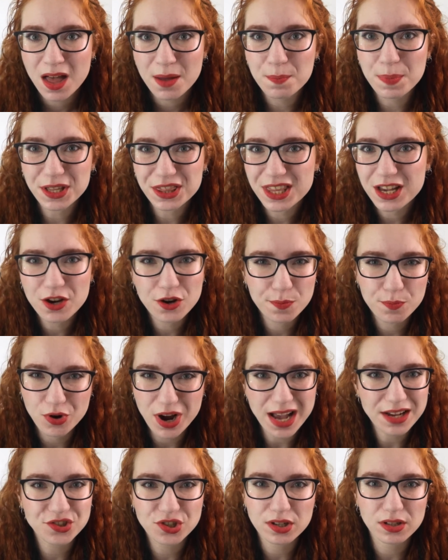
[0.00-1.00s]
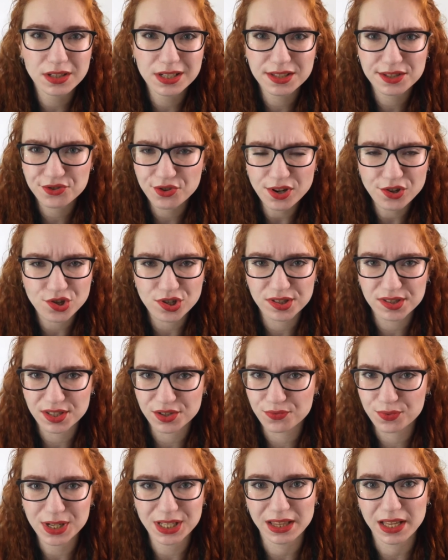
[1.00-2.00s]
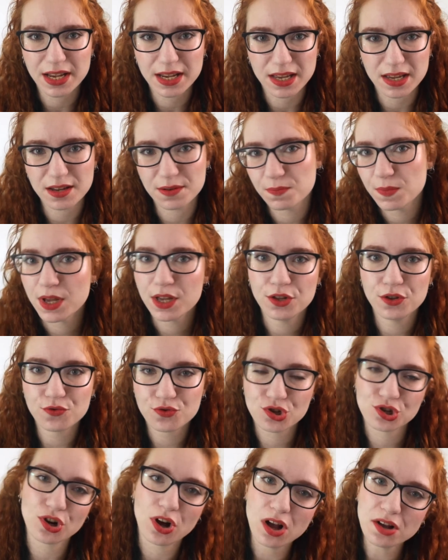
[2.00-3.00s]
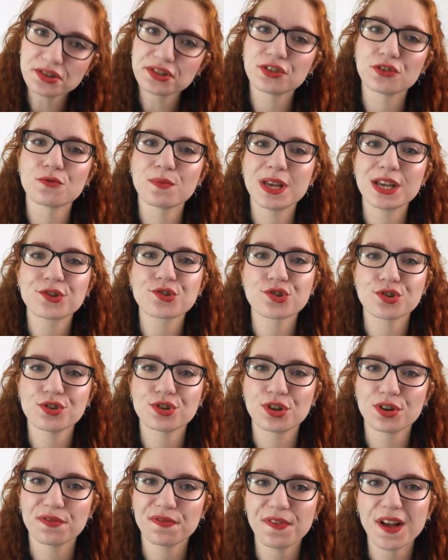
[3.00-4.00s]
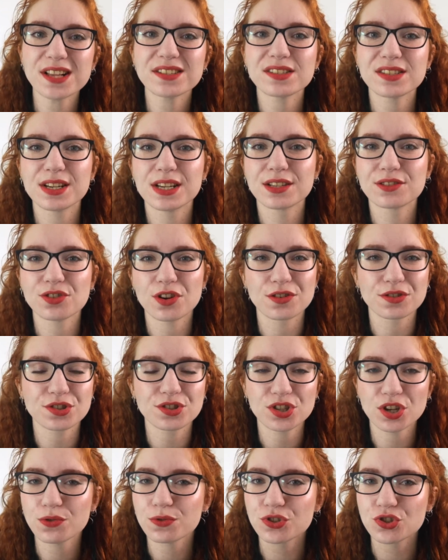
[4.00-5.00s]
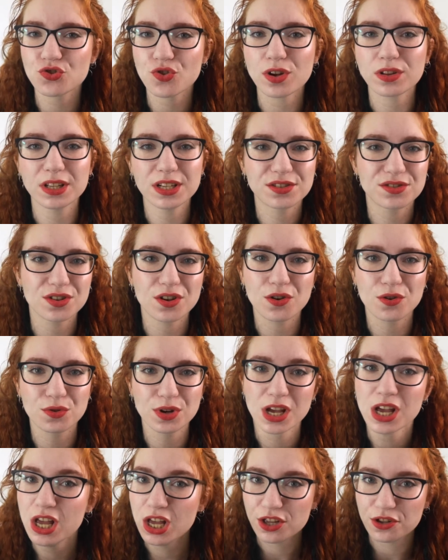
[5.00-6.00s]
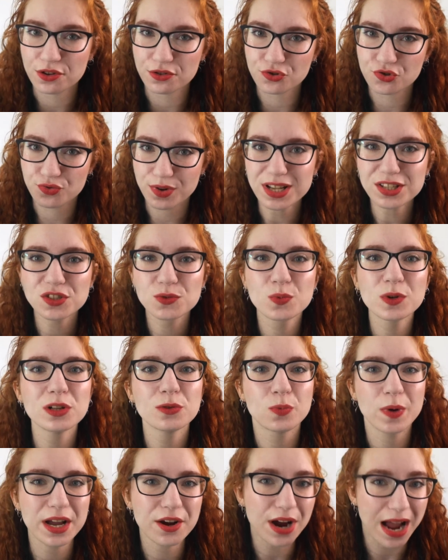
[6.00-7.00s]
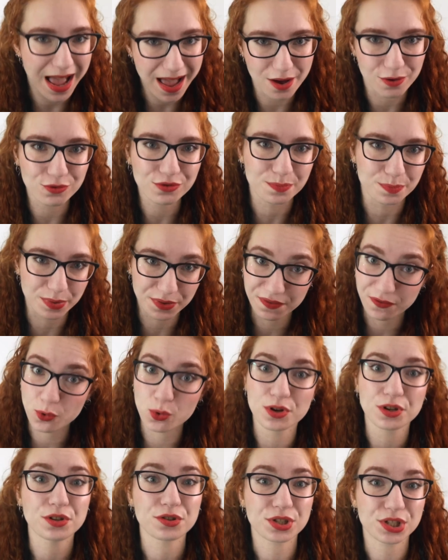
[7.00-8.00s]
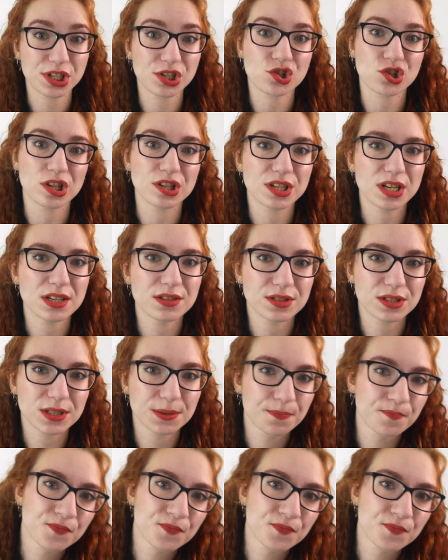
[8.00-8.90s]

But they're practical instructions and read like it. You should also make sure your fastenings are so strongly sewn your dress will wear out before your stitching does.